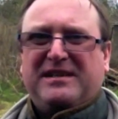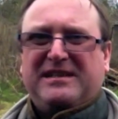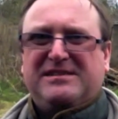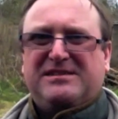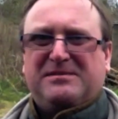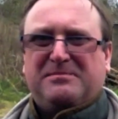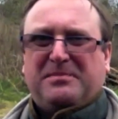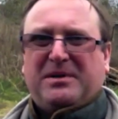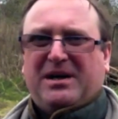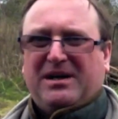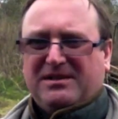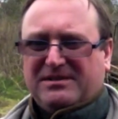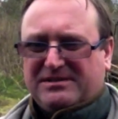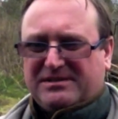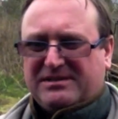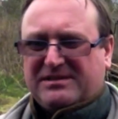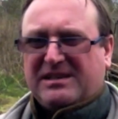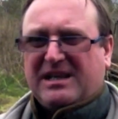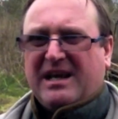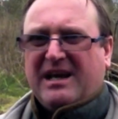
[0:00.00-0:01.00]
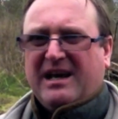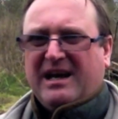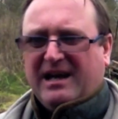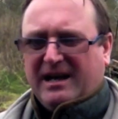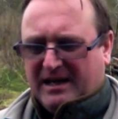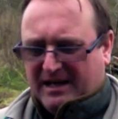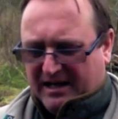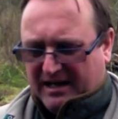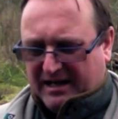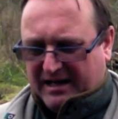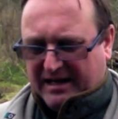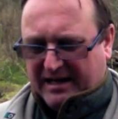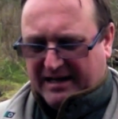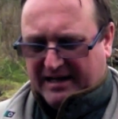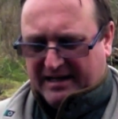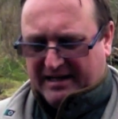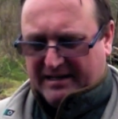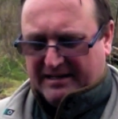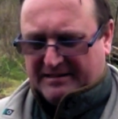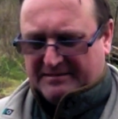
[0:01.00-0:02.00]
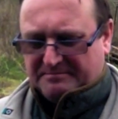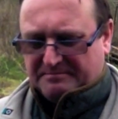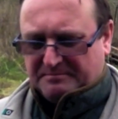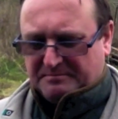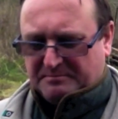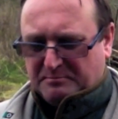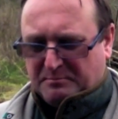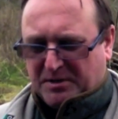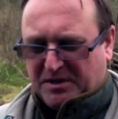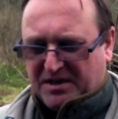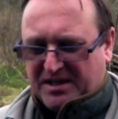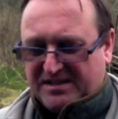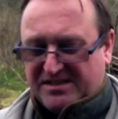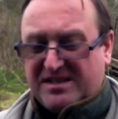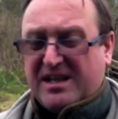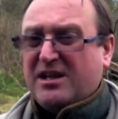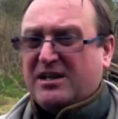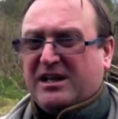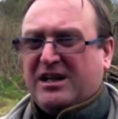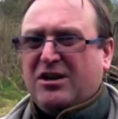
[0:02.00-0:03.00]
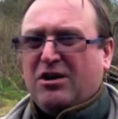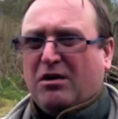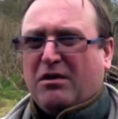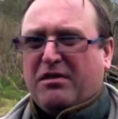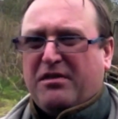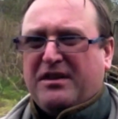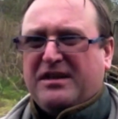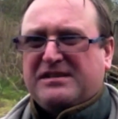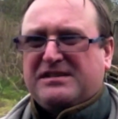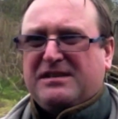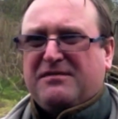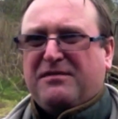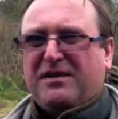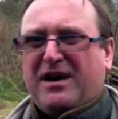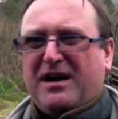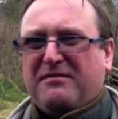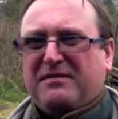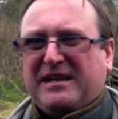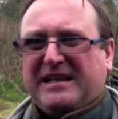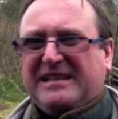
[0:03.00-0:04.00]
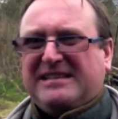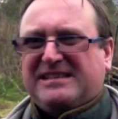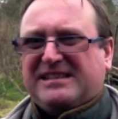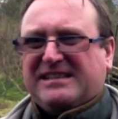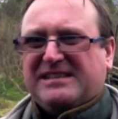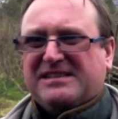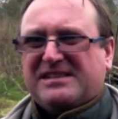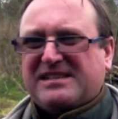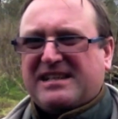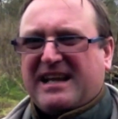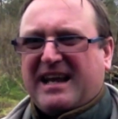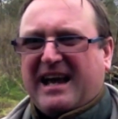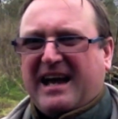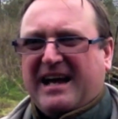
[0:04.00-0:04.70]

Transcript: litre pots, um, but they're certainly not 35 litres,